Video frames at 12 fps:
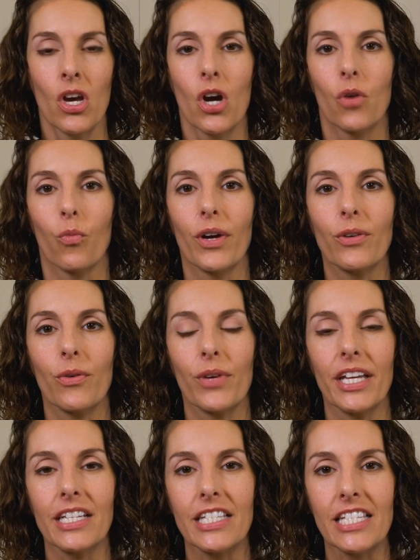When
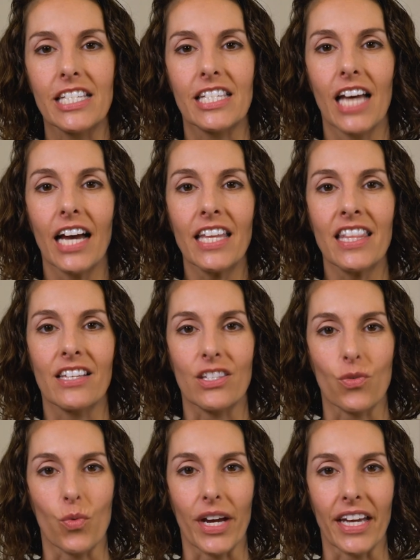it is designed this
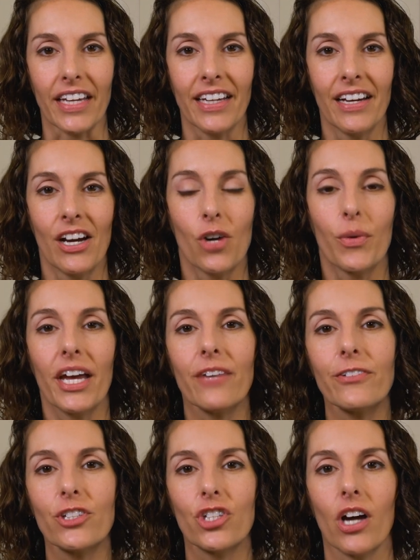way, we have a
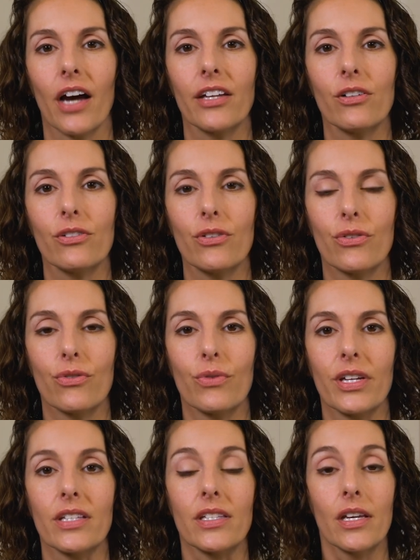child who
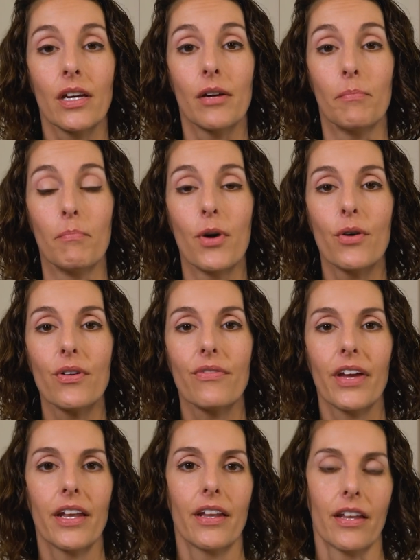is
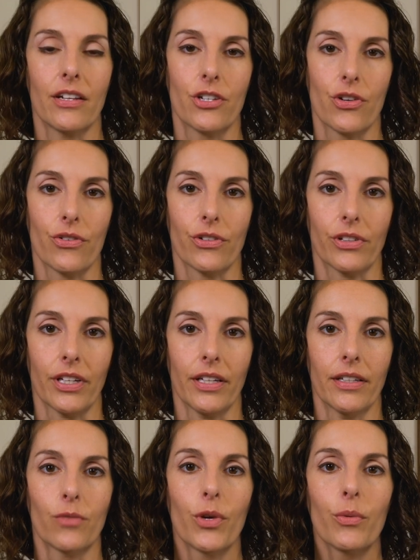motivated internally,
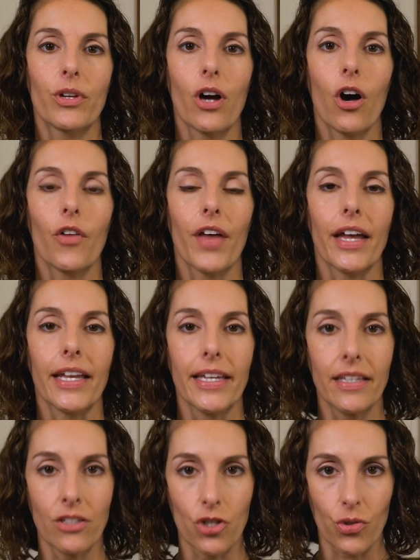and we would call that
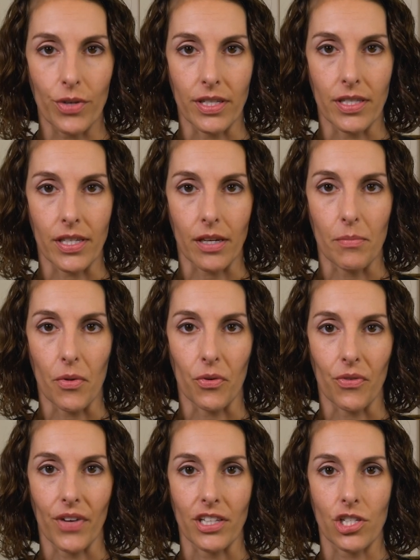intrinsic
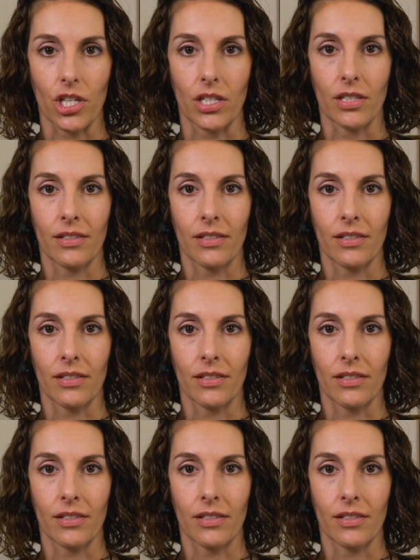motivation.